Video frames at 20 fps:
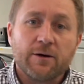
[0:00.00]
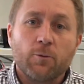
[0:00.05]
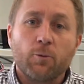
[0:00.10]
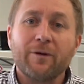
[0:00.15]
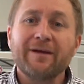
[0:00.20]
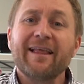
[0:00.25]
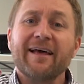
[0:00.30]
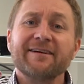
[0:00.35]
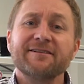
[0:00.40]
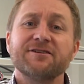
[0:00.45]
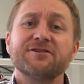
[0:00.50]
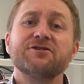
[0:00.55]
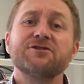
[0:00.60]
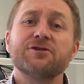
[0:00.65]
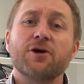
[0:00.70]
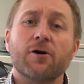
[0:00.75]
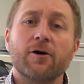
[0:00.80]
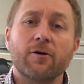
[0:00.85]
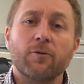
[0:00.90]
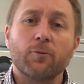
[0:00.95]
We like to
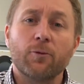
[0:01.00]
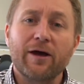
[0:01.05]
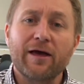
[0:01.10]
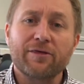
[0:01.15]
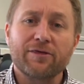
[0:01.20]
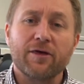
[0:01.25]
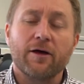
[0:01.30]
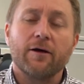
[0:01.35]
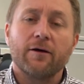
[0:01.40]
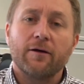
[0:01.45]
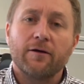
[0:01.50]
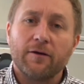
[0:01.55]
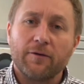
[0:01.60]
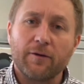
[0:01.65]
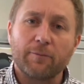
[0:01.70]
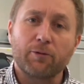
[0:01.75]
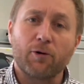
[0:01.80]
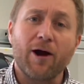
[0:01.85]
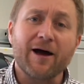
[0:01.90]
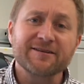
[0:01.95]
start with
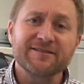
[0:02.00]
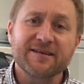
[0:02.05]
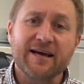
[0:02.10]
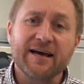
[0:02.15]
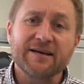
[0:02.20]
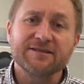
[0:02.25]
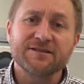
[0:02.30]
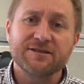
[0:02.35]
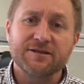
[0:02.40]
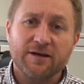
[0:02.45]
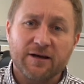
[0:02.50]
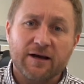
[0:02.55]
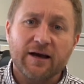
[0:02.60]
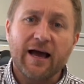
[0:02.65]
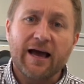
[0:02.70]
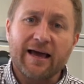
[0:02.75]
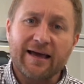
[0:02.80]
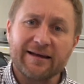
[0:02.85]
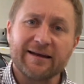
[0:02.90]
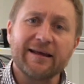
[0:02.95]
the process
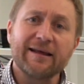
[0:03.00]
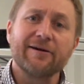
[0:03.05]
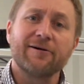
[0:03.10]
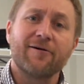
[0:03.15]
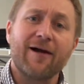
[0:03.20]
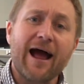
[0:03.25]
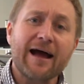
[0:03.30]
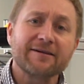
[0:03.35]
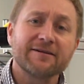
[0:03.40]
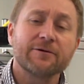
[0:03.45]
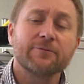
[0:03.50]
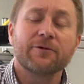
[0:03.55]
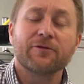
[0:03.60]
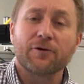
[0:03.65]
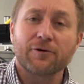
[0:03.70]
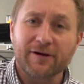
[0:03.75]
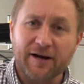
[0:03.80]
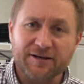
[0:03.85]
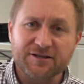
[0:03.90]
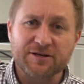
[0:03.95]
in interacting with
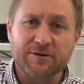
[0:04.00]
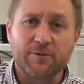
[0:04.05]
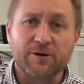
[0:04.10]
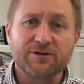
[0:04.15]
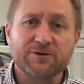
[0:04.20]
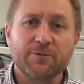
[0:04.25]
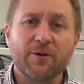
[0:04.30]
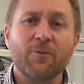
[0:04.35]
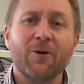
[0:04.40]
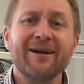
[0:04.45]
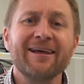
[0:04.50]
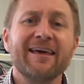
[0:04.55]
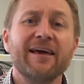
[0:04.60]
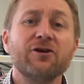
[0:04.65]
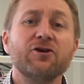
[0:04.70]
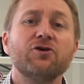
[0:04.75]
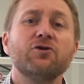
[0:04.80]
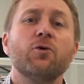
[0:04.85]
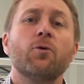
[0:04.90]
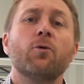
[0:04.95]
our customers. We want to
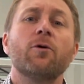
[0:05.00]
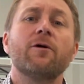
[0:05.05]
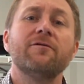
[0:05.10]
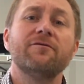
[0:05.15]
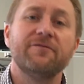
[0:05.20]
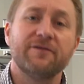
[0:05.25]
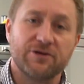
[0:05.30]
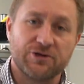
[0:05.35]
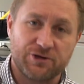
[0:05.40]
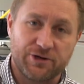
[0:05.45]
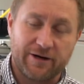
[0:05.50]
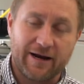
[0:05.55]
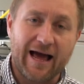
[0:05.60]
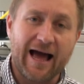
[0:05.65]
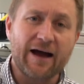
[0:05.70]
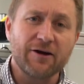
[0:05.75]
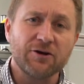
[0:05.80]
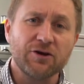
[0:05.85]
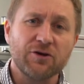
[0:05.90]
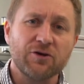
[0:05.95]
get your vision.
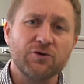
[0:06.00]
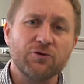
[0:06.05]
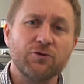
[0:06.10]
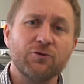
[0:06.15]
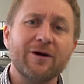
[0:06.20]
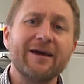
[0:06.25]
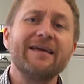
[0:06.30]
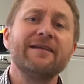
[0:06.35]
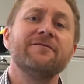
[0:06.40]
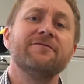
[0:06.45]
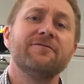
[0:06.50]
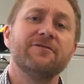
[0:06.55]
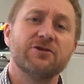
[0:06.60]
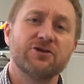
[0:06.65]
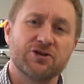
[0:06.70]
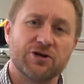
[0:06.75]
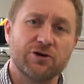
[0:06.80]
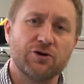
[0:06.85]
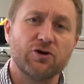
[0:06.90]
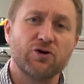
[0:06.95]
How do you
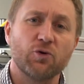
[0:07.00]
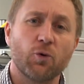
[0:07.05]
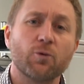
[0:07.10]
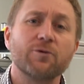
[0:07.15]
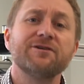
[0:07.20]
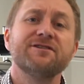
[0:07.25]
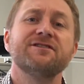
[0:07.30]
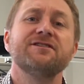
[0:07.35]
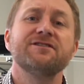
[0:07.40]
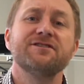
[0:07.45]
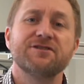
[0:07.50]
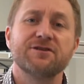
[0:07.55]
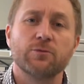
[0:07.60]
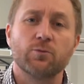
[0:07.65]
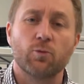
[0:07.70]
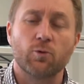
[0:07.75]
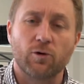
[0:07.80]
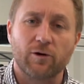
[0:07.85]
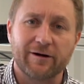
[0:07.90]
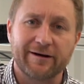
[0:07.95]
envision your
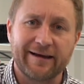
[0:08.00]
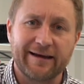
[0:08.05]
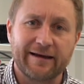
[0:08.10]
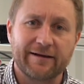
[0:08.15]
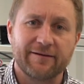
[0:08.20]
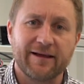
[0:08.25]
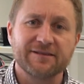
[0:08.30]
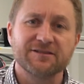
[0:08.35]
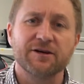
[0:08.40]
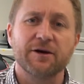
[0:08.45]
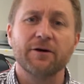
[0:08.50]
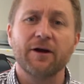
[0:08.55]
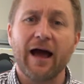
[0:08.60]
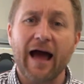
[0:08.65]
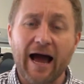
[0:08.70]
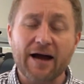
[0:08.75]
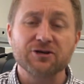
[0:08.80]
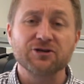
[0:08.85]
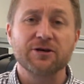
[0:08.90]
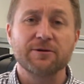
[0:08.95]
system working that's going to
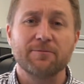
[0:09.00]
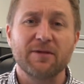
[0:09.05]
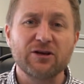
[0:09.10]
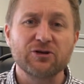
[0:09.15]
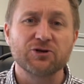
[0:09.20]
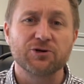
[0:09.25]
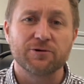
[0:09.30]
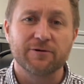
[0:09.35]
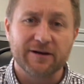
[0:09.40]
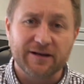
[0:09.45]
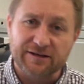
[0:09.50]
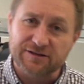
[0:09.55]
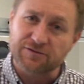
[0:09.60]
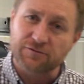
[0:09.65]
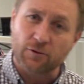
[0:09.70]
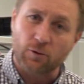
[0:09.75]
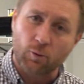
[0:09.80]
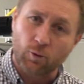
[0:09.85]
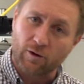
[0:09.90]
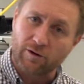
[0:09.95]
actually meet your needs
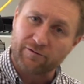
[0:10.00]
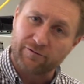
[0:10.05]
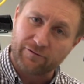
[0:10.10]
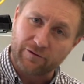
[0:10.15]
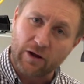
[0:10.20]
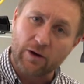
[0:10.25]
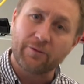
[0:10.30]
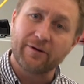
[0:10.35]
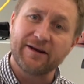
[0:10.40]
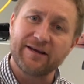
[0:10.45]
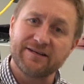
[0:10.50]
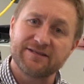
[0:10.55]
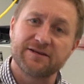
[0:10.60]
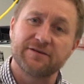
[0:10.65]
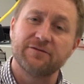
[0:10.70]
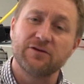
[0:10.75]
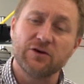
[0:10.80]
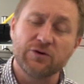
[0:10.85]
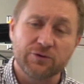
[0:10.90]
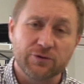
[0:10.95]
for workflow and ease
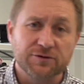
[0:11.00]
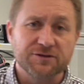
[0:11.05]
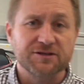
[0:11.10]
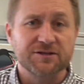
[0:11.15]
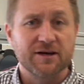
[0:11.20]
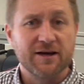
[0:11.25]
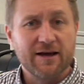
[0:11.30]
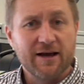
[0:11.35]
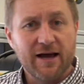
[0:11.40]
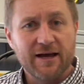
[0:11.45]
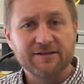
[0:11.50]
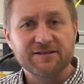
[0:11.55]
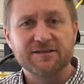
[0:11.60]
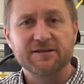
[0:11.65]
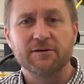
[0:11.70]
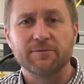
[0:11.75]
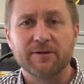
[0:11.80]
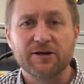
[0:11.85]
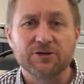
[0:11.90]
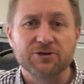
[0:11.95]
of use and
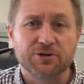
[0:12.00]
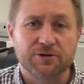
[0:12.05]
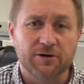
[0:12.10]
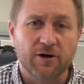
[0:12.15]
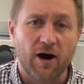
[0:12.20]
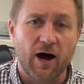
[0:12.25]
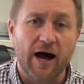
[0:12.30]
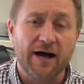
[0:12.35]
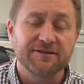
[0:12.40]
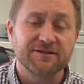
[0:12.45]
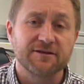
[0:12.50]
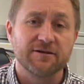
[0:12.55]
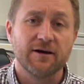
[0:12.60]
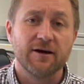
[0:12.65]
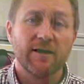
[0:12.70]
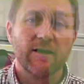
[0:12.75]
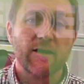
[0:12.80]
still meet your cost?